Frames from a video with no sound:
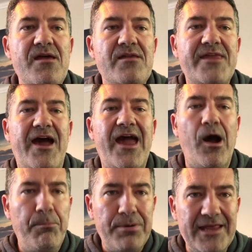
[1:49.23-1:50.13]
Now,
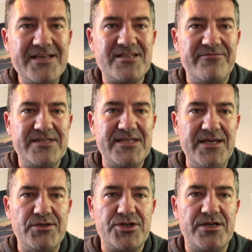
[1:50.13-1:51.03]
our place of
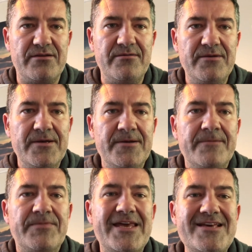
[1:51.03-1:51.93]
attention
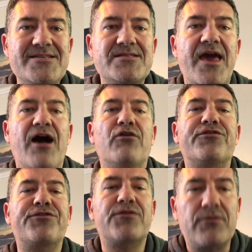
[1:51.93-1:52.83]
is our
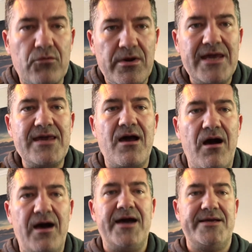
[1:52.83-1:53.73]
three
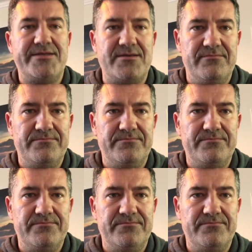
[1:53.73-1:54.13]
eyes.